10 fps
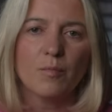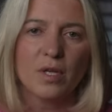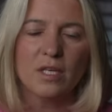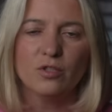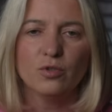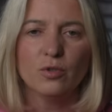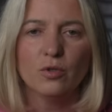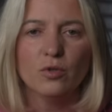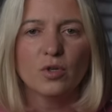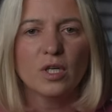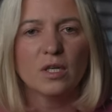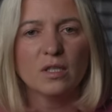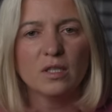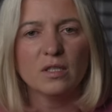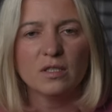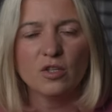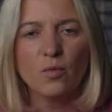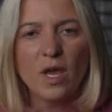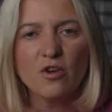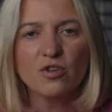Please do look at the
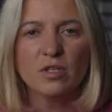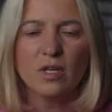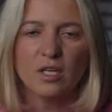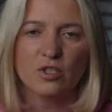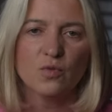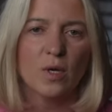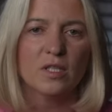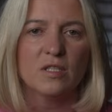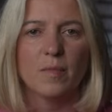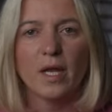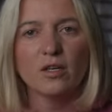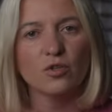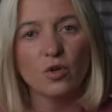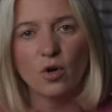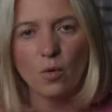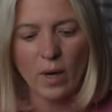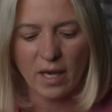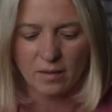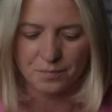situation. I just want this matter to go away.